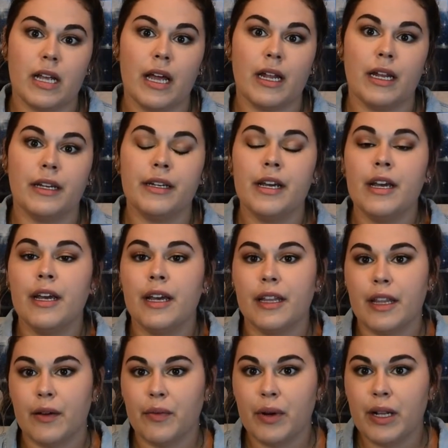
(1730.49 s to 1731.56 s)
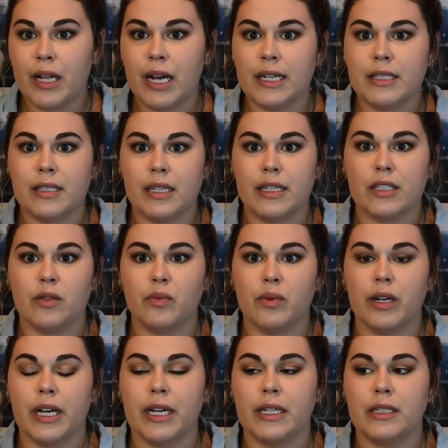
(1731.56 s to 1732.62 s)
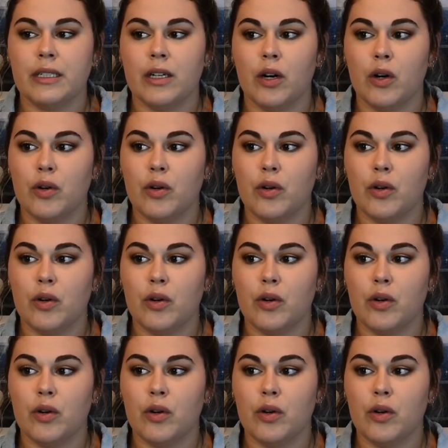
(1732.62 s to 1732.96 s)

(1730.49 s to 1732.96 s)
And they realized this when